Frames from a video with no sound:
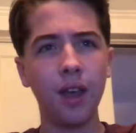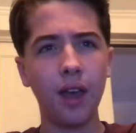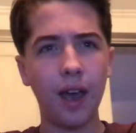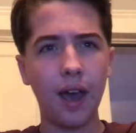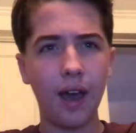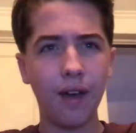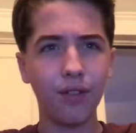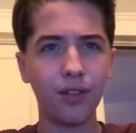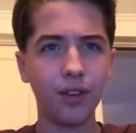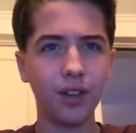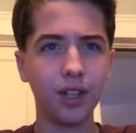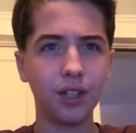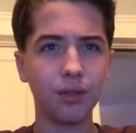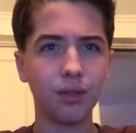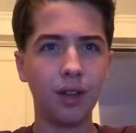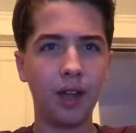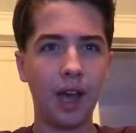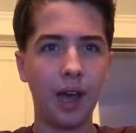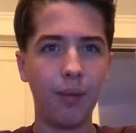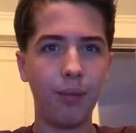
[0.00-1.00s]
After this would
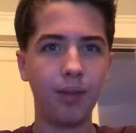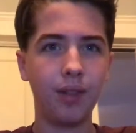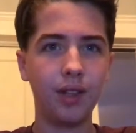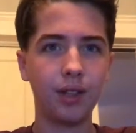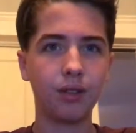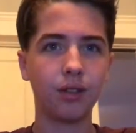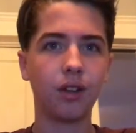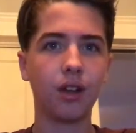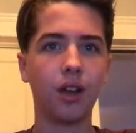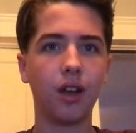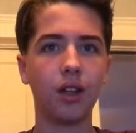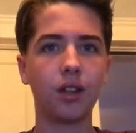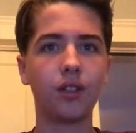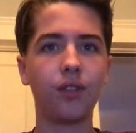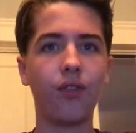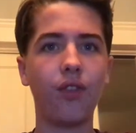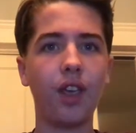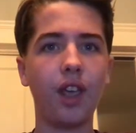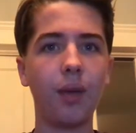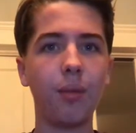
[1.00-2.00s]
happen, this would cause
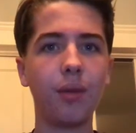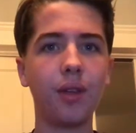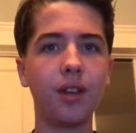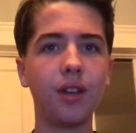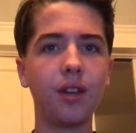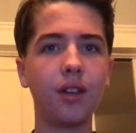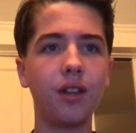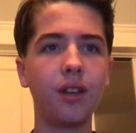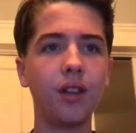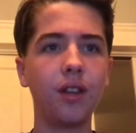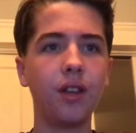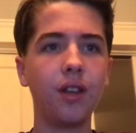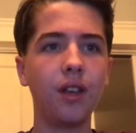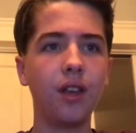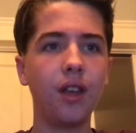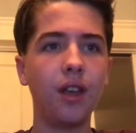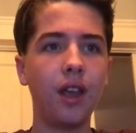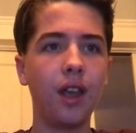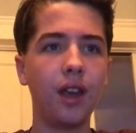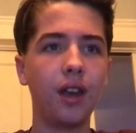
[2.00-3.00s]
famine
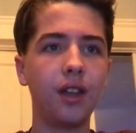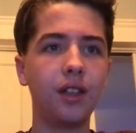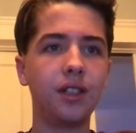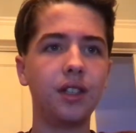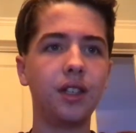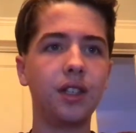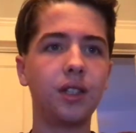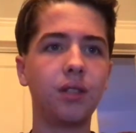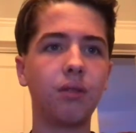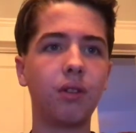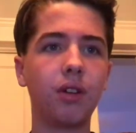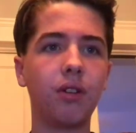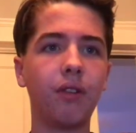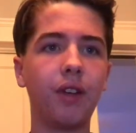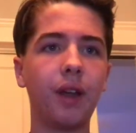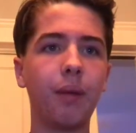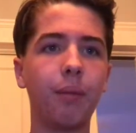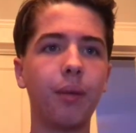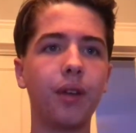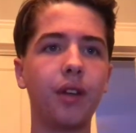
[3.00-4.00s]
and disease to run
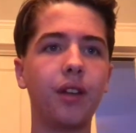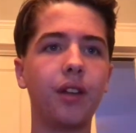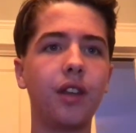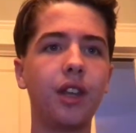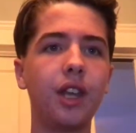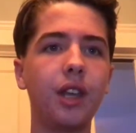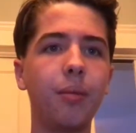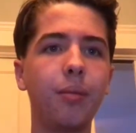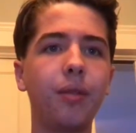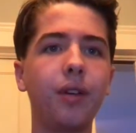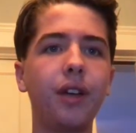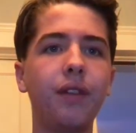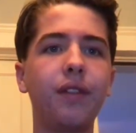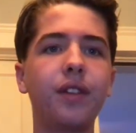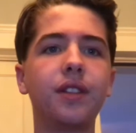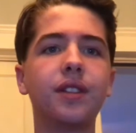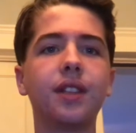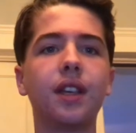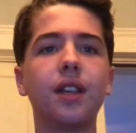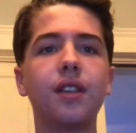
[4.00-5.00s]
rampant. He believed
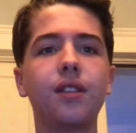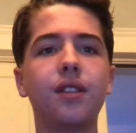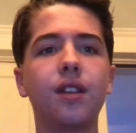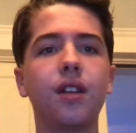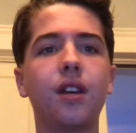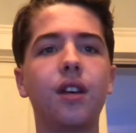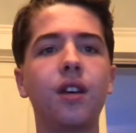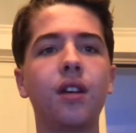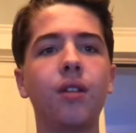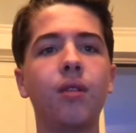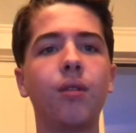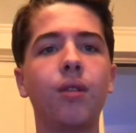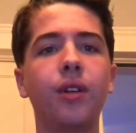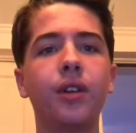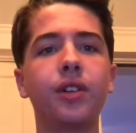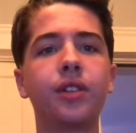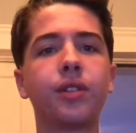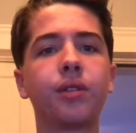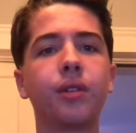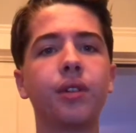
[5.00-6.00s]
in Say's law, or
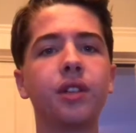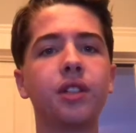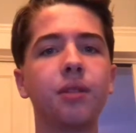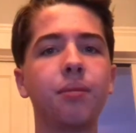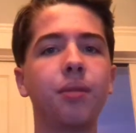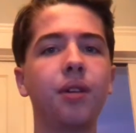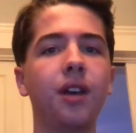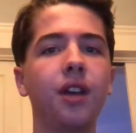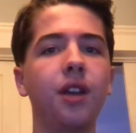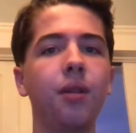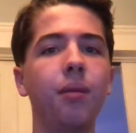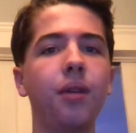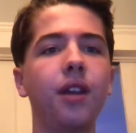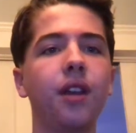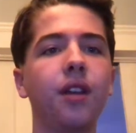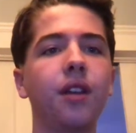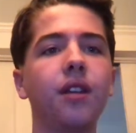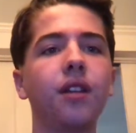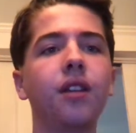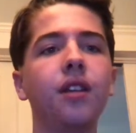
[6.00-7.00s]
in short, supply and
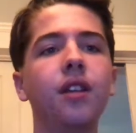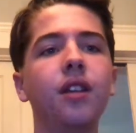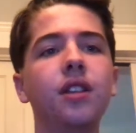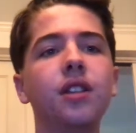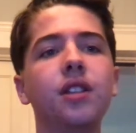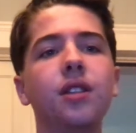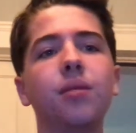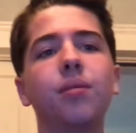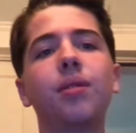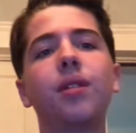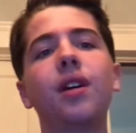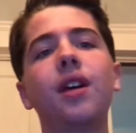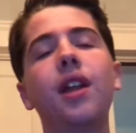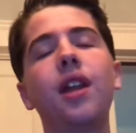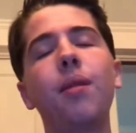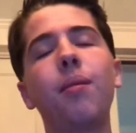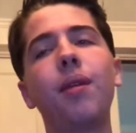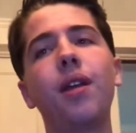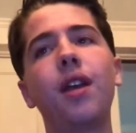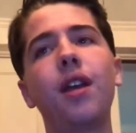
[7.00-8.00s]
demand. Supply and
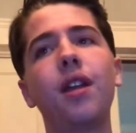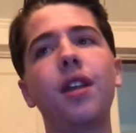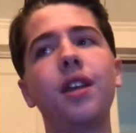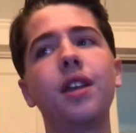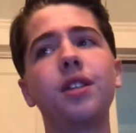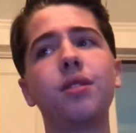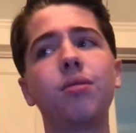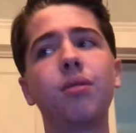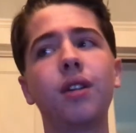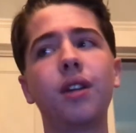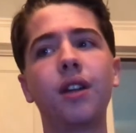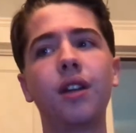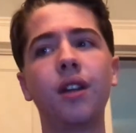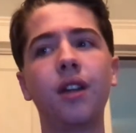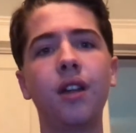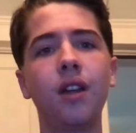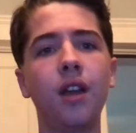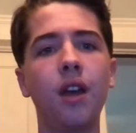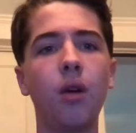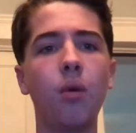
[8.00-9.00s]
demand is where
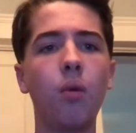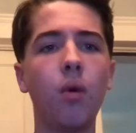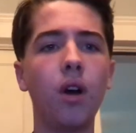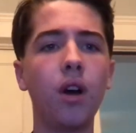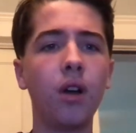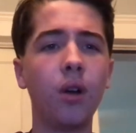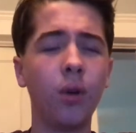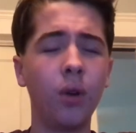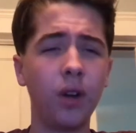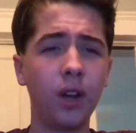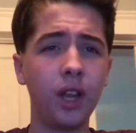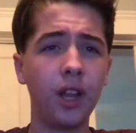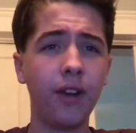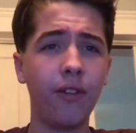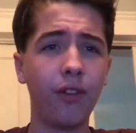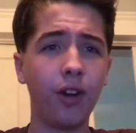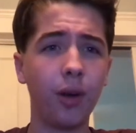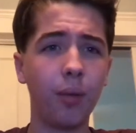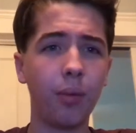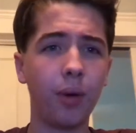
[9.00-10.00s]
a want or need
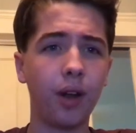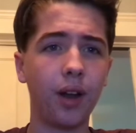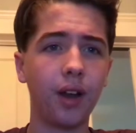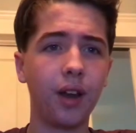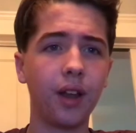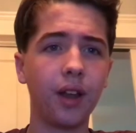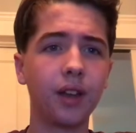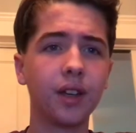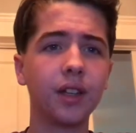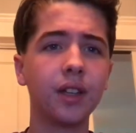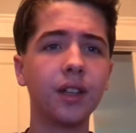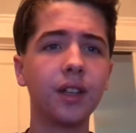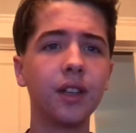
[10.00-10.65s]
for a product